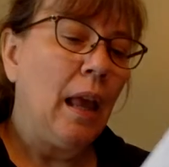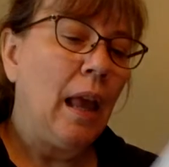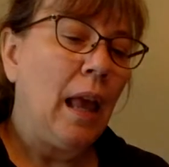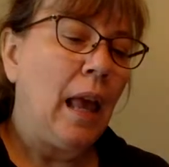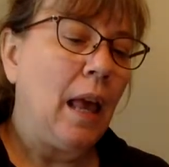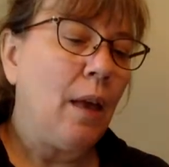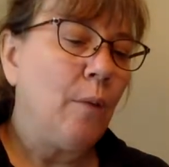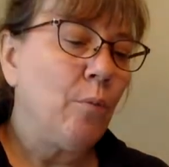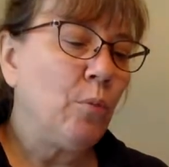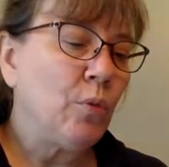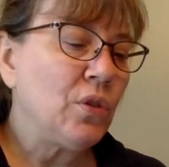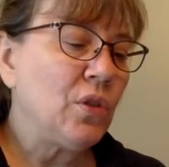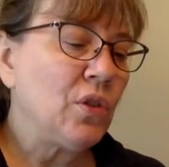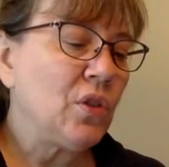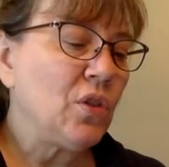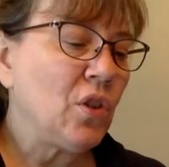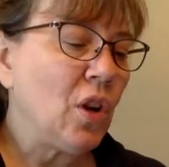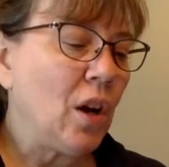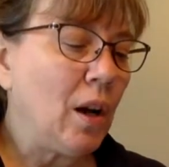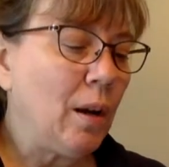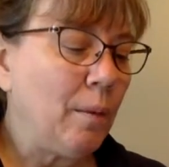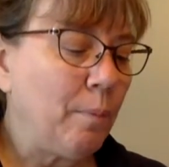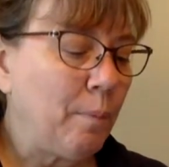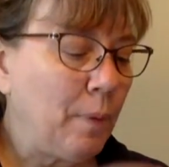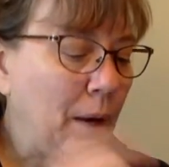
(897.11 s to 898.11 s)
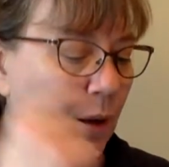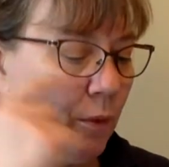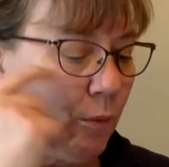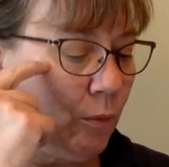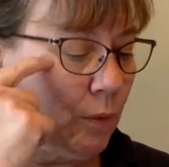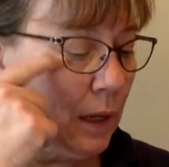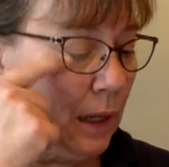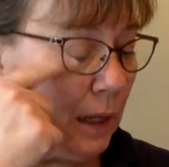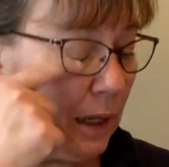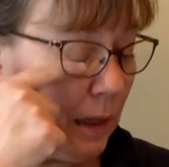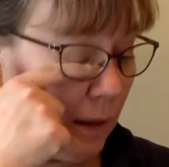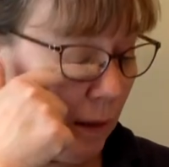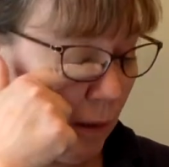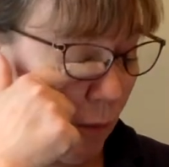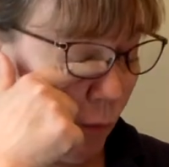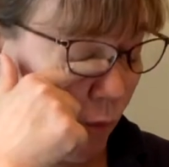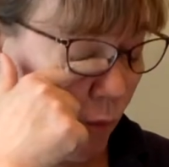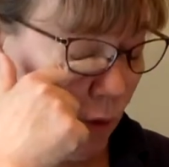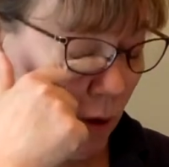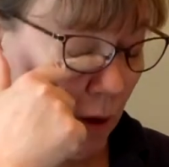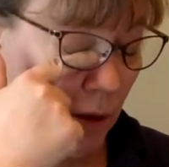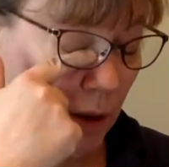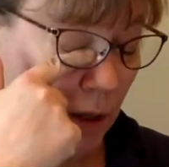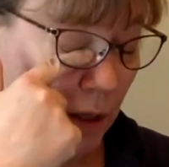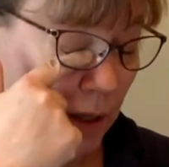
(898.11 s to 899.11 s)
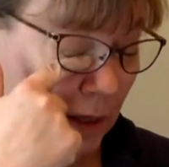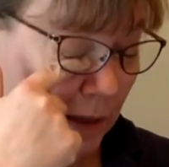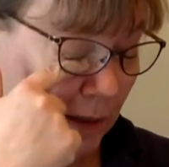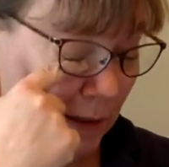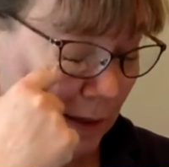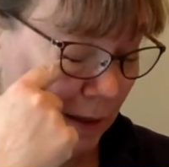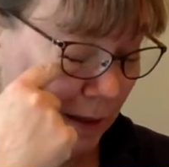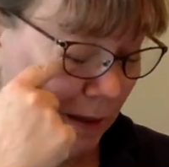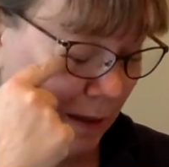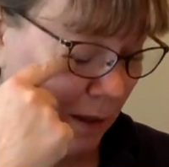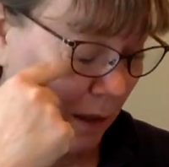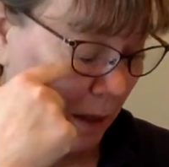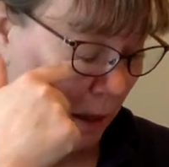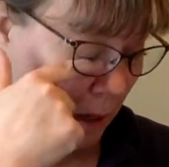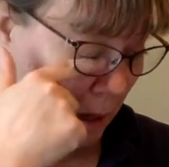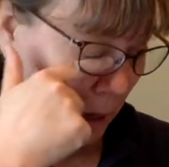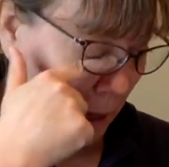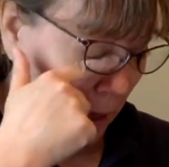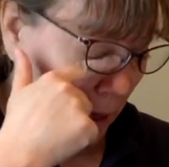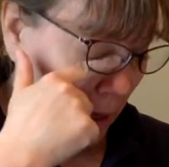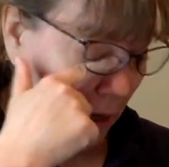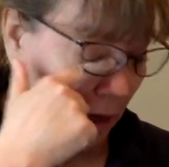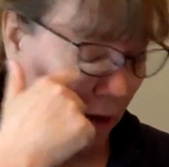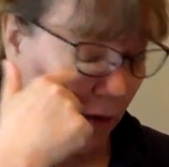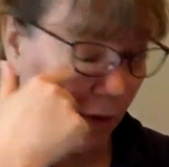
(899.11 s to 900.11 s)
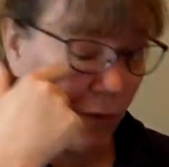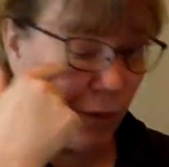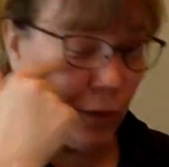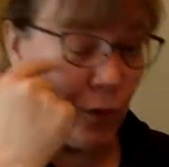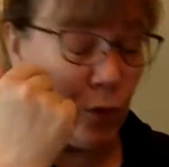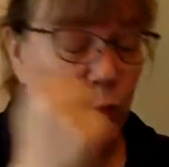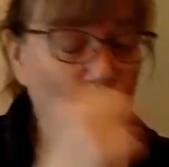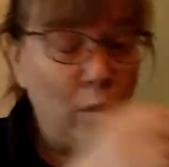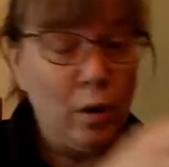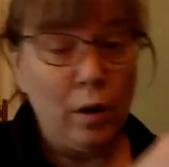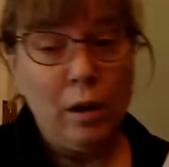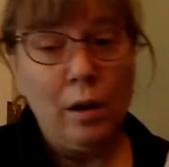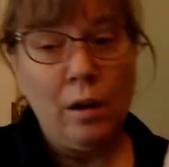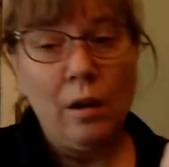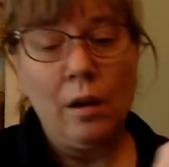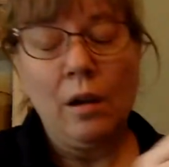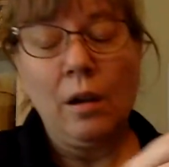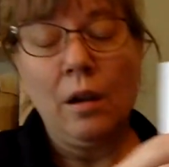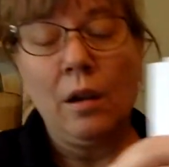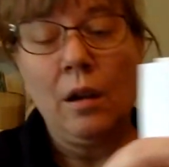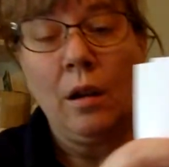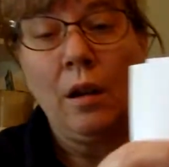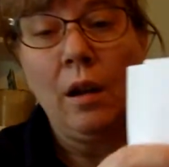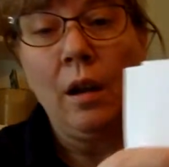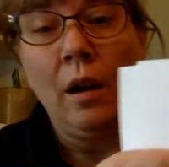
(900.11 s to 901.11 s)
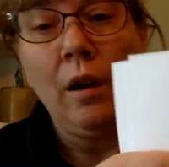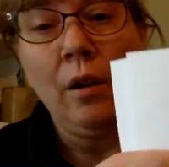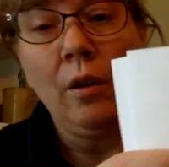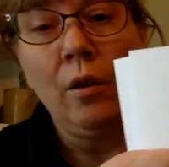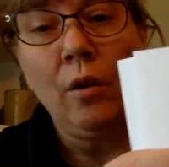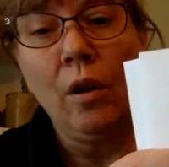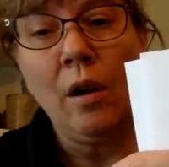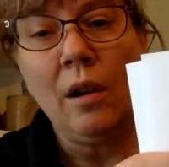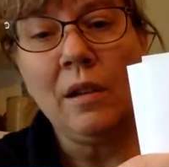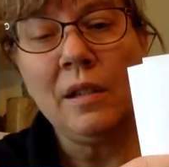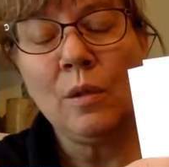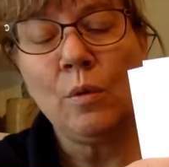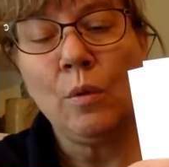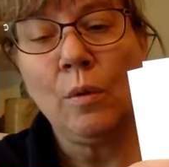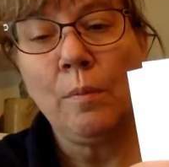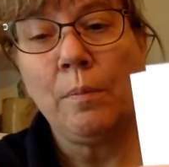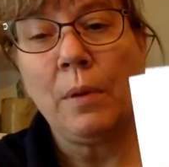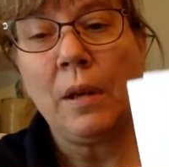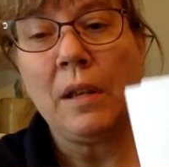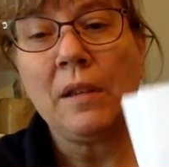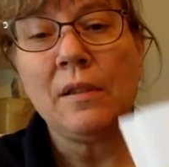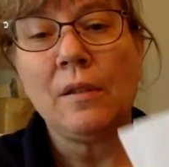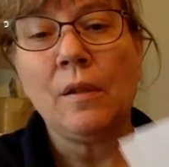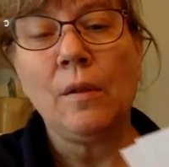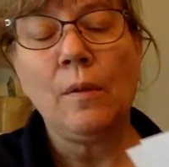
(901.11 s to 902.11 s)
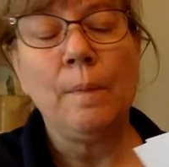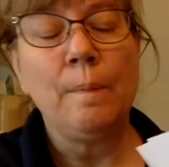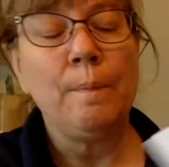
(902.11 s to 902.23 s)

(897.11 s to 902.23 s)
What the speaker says: And we'll start by reading the word list for our crossword puzzle.